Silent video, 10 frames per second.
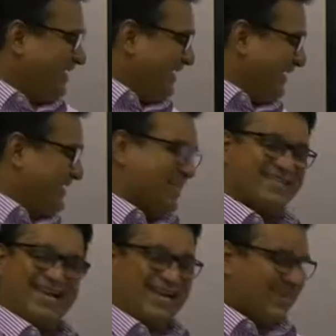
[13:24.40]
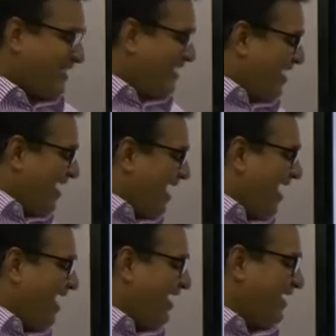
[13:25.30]
He says there,
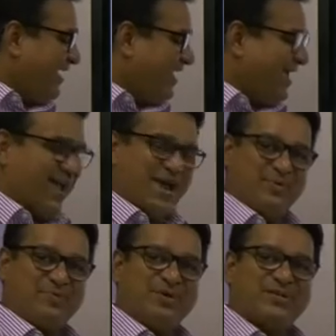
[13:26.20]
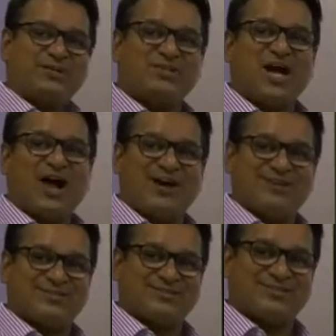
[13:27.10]
I am
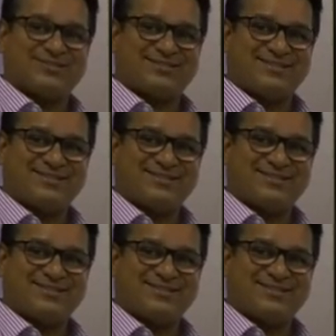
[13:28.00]
Charles.